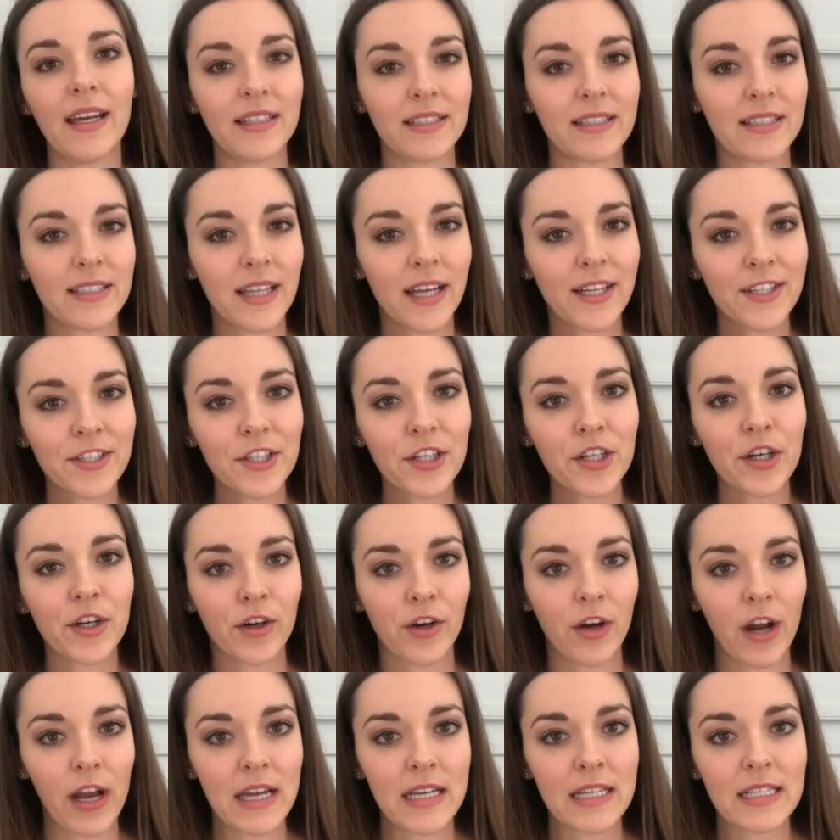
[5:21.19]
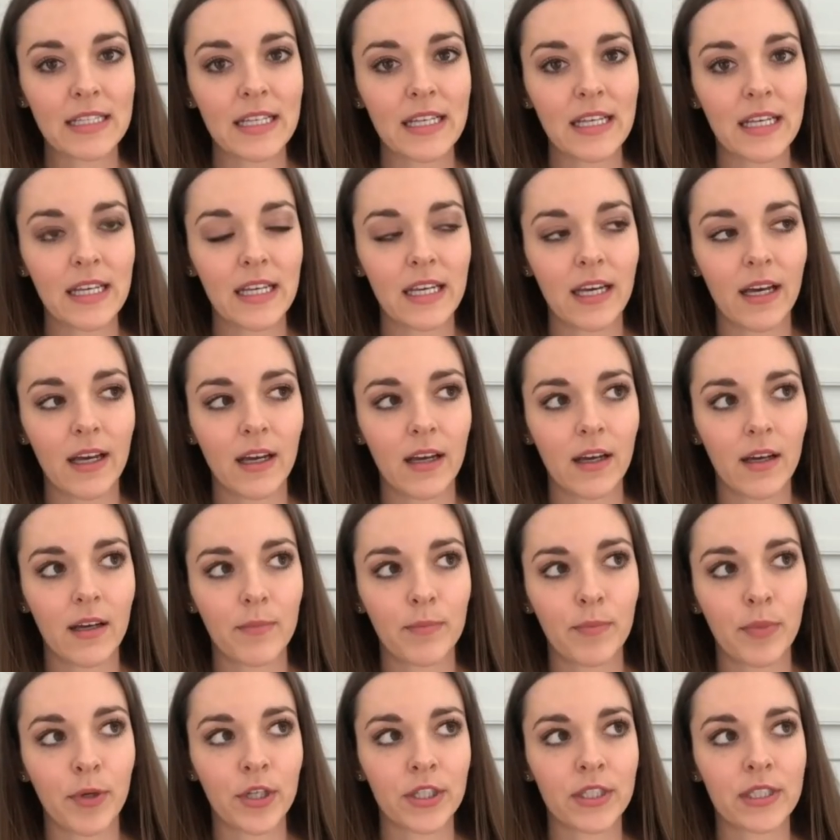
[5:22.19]
It's such a crazy
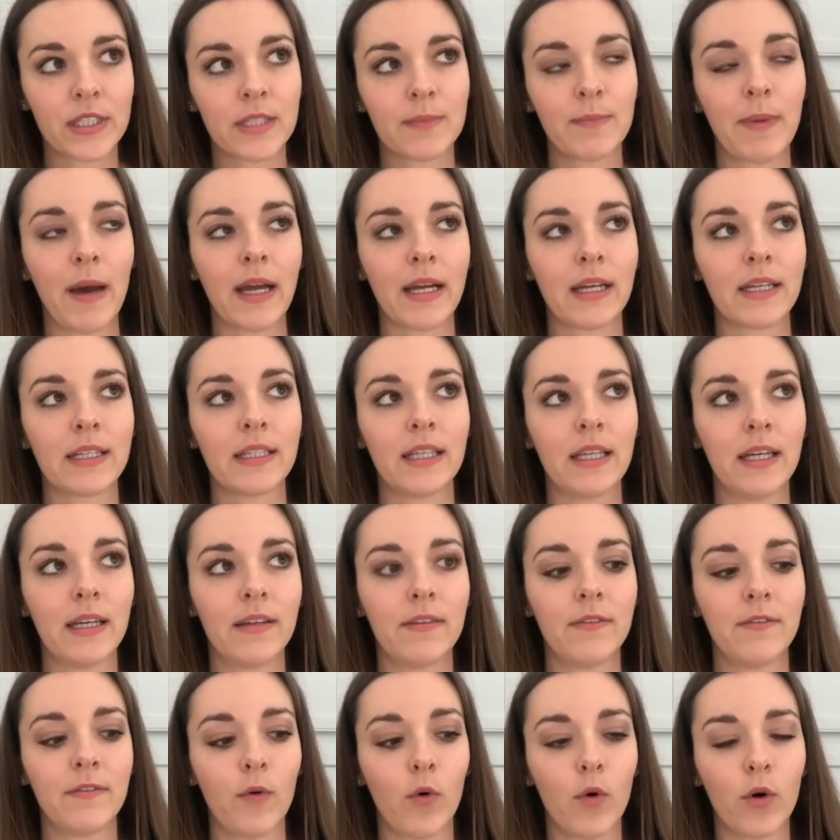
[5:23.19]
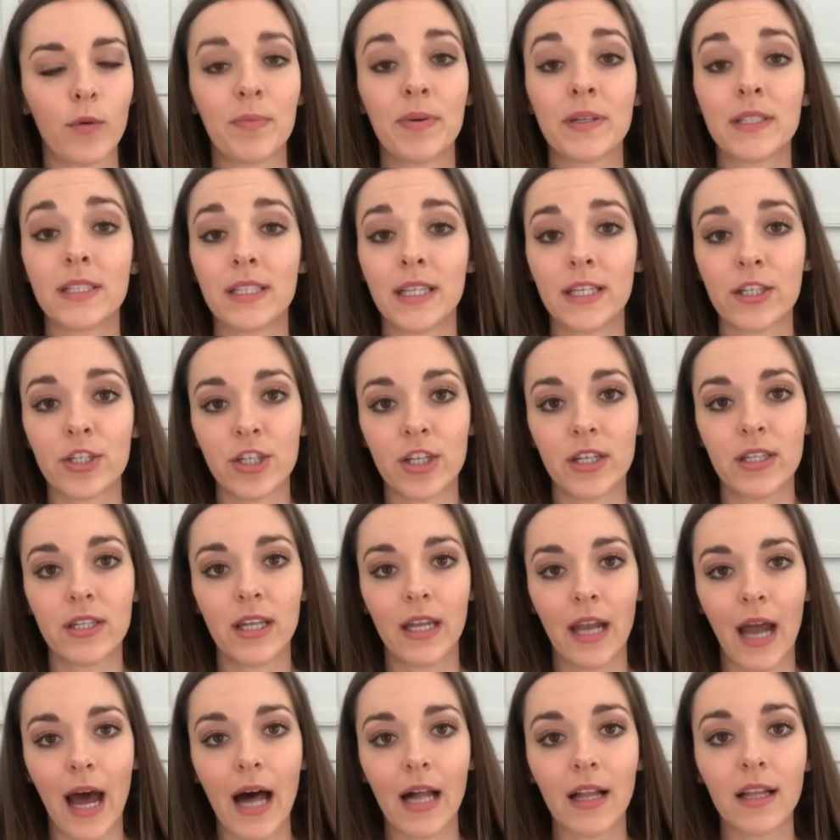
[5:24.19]
perspective or position
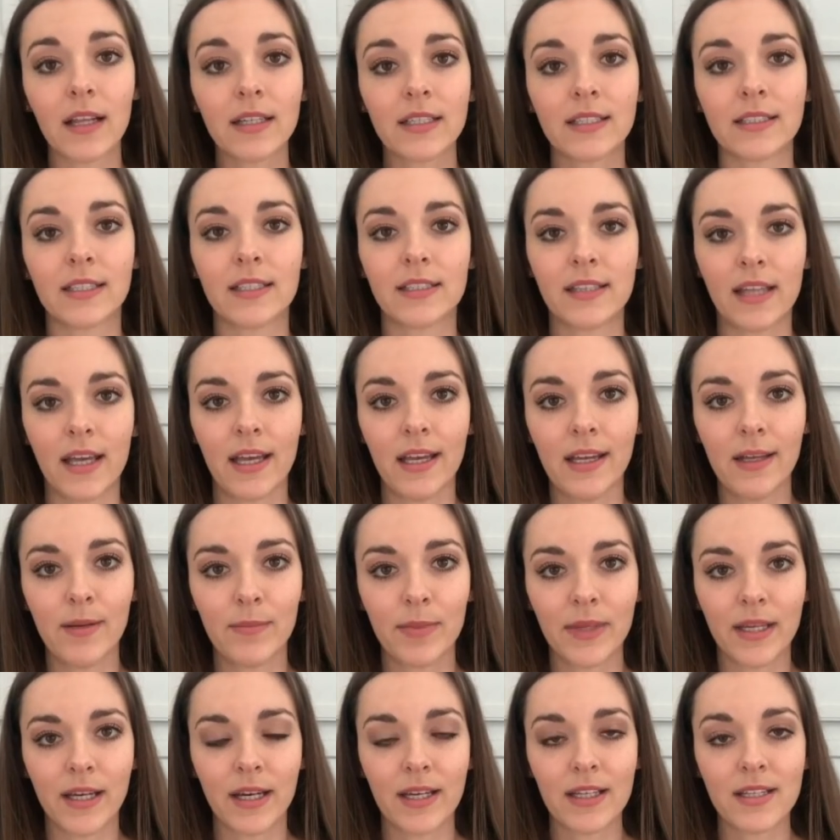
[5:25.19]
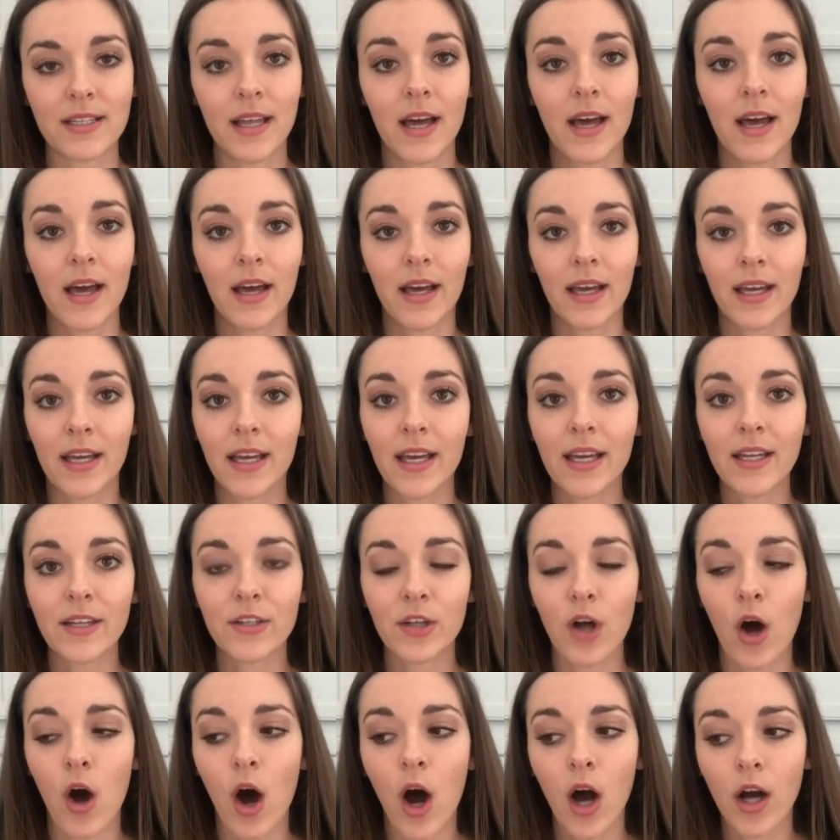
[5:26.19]
that Alex is in, because he
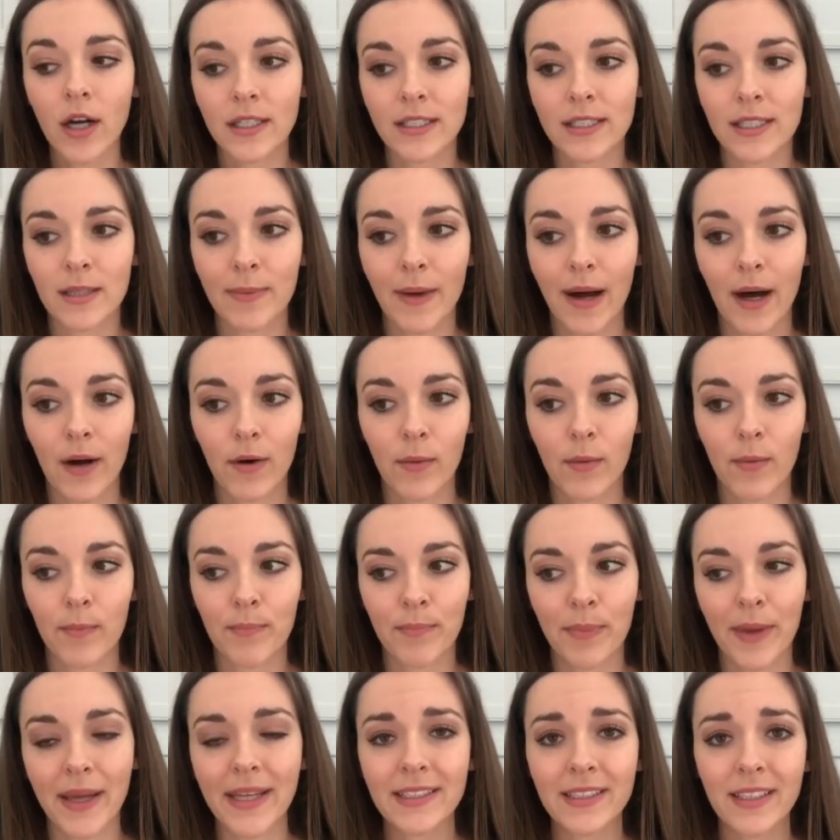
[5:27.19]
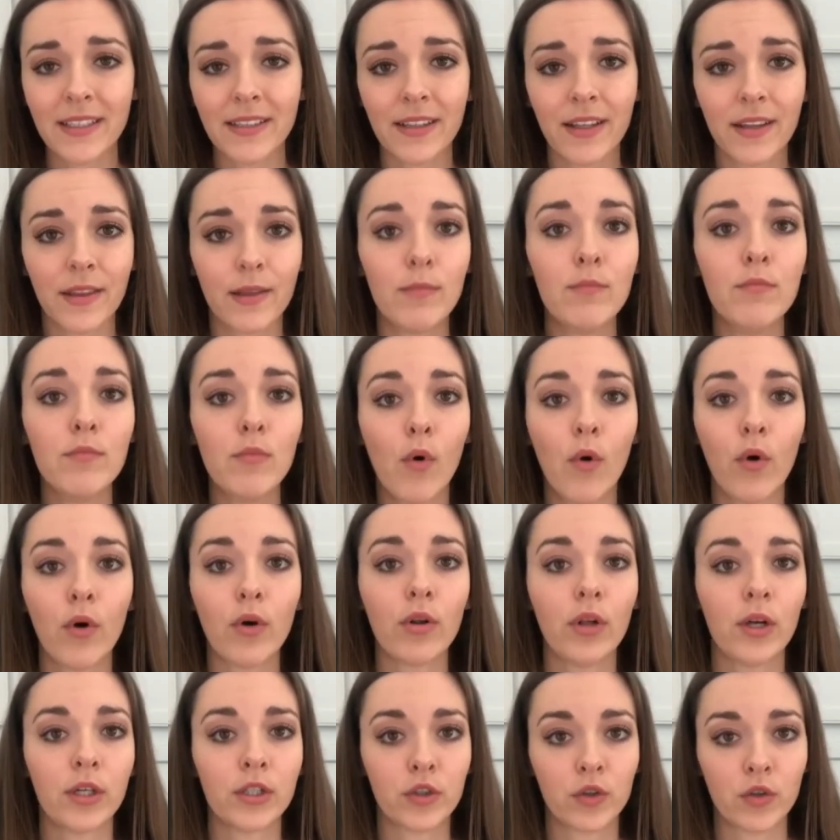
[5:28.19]
talks about basically the
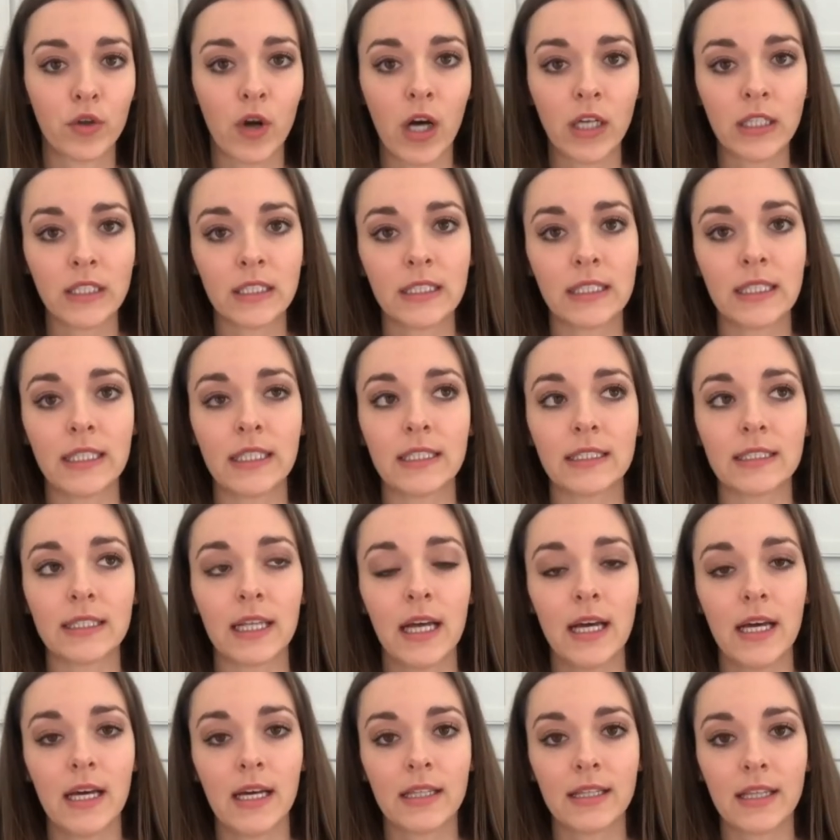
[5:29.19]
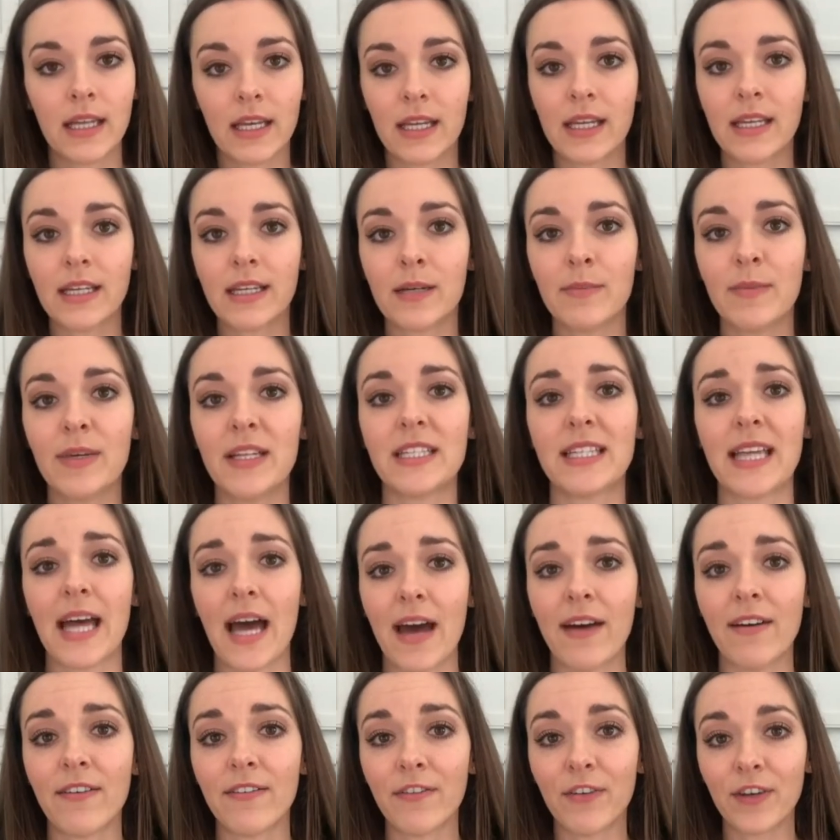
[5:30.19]
moral atrocities that he commits
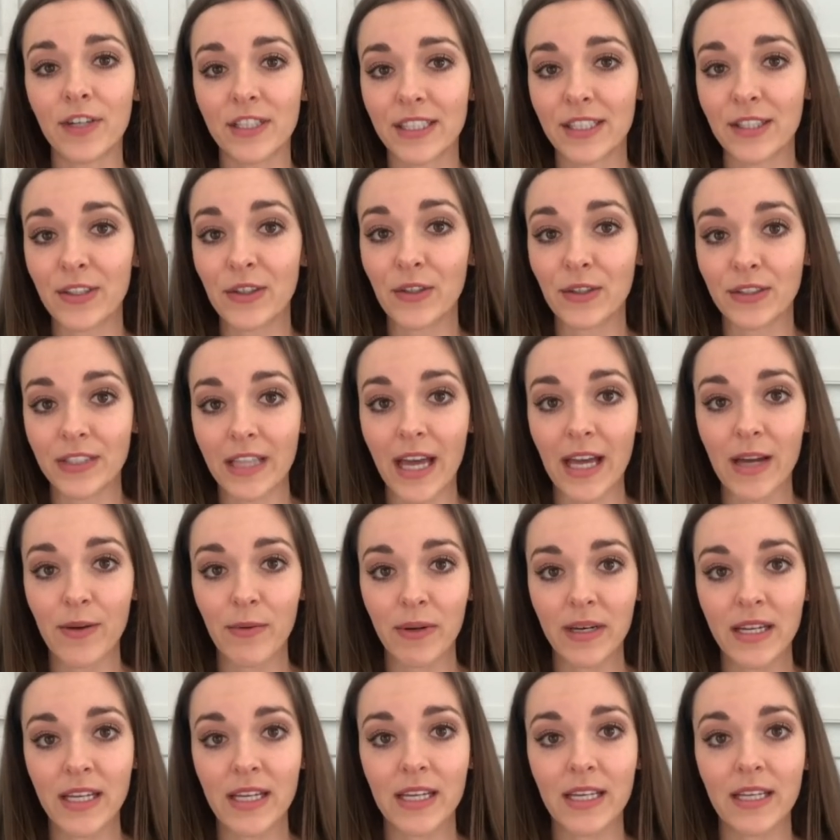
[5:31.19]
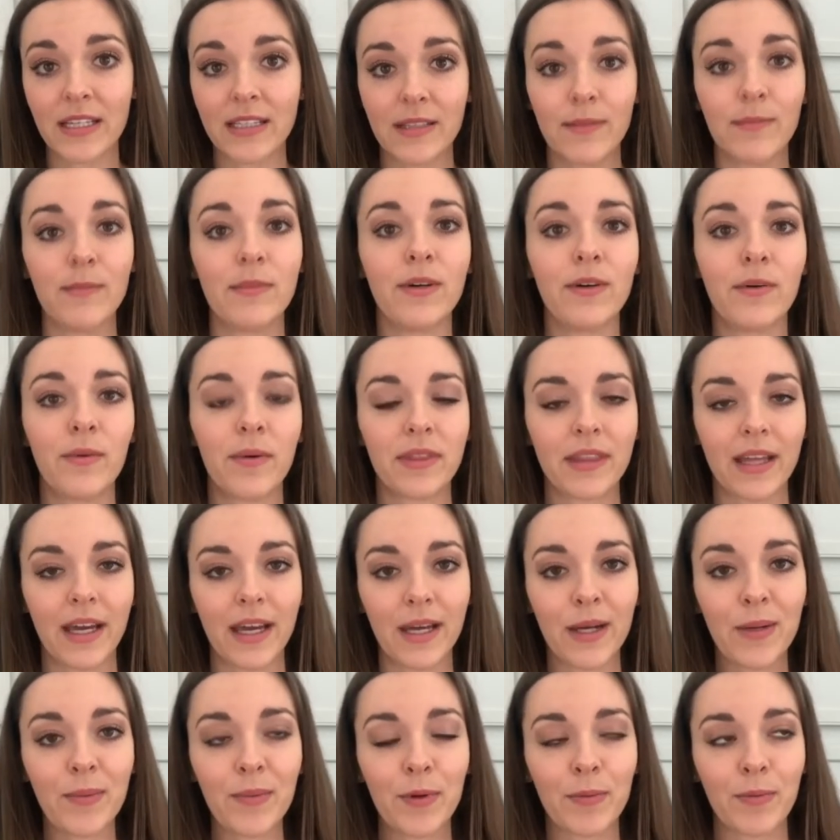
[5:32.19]
every single day when he eats a meal with
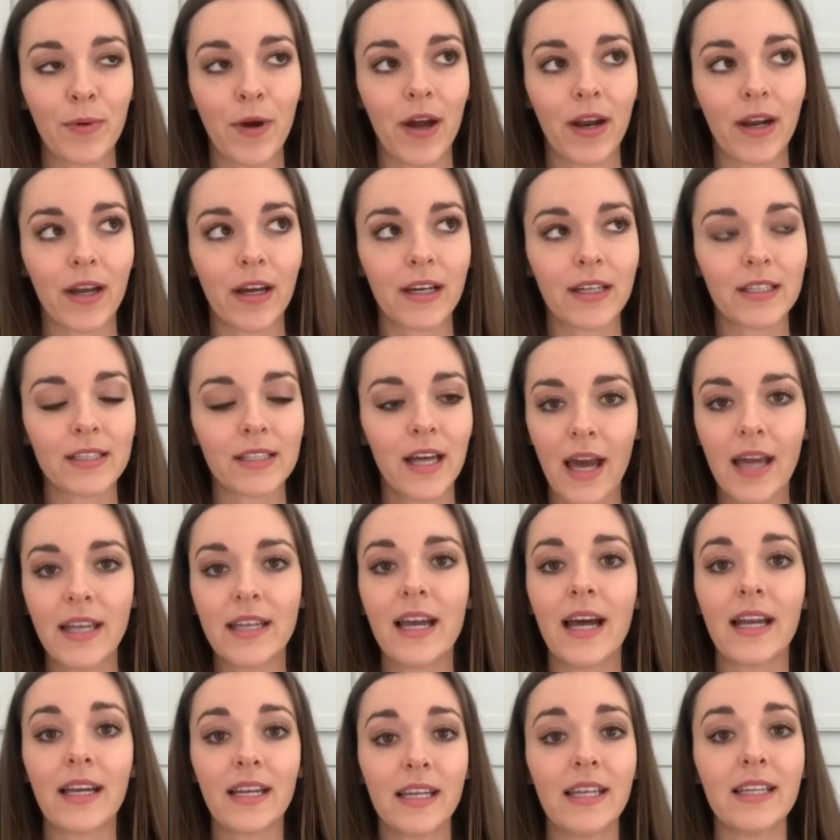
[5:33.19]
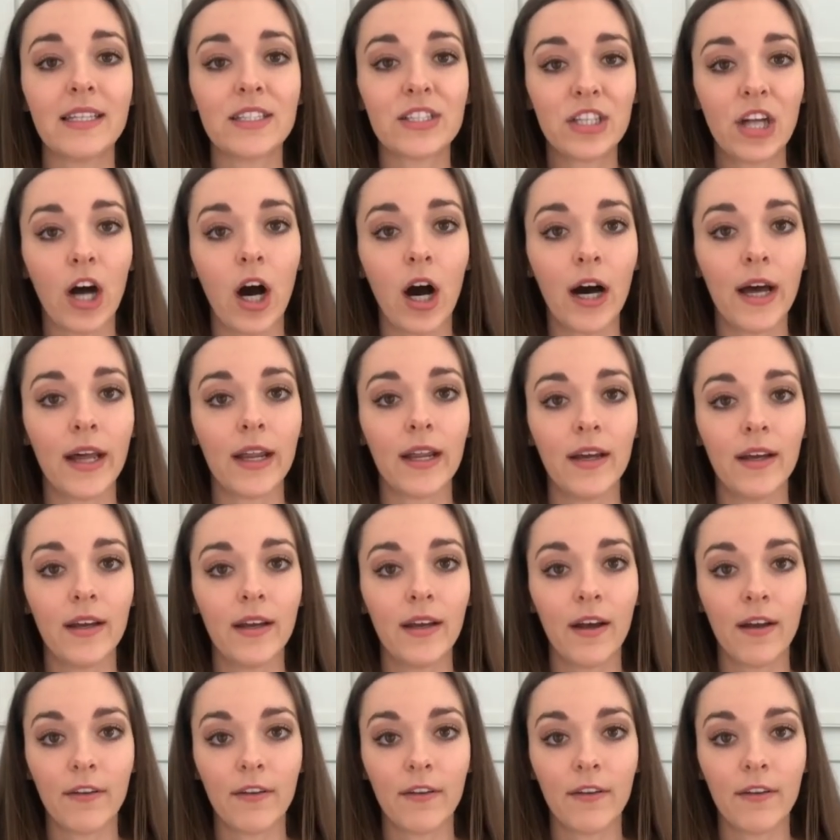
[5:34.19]
animal products, and yet he's not